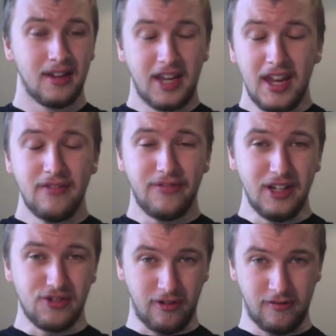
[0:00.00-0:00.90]
Key
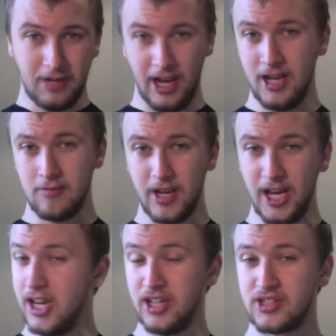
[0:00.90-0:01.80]
feature of play
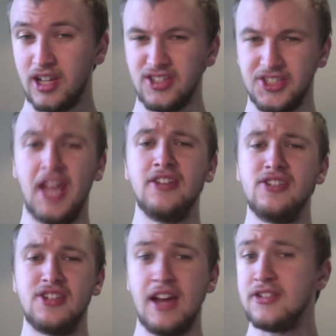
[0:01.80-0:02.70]
is
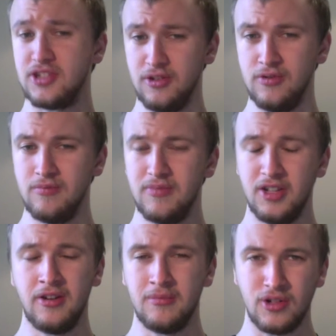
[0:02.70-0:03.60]
Zandatsu.
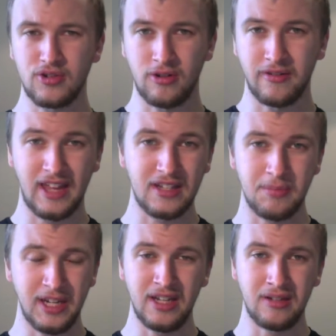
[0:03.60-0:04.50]
I'm not sure if that's
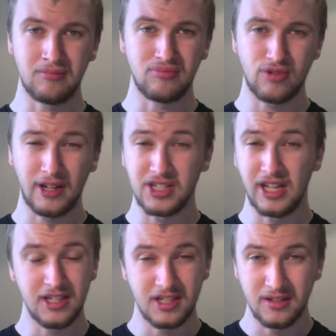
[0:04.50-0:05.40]
being
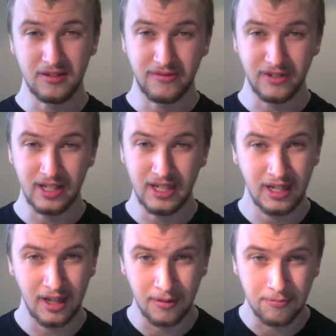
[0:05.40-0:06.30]
translated for
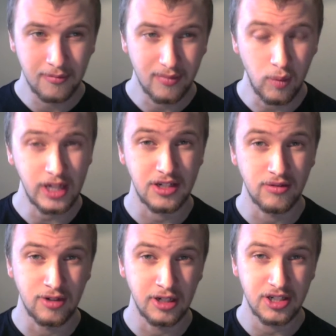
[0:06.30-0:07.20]
the
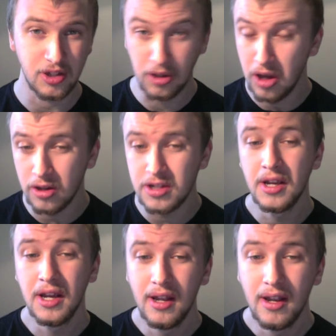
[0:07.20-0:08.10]
Western release or not,
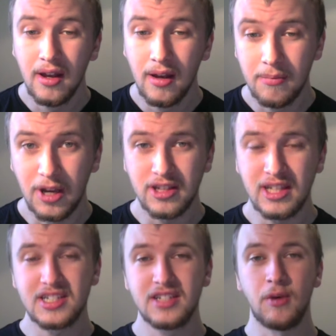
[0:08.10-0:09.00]
but
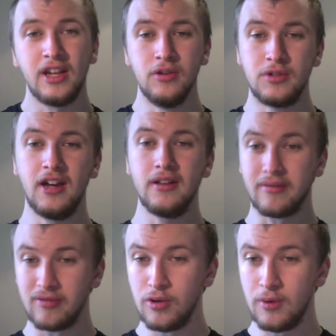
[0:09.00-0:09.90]
this is where you cut
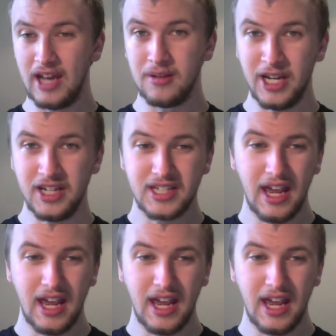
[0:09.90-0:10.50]
through enemies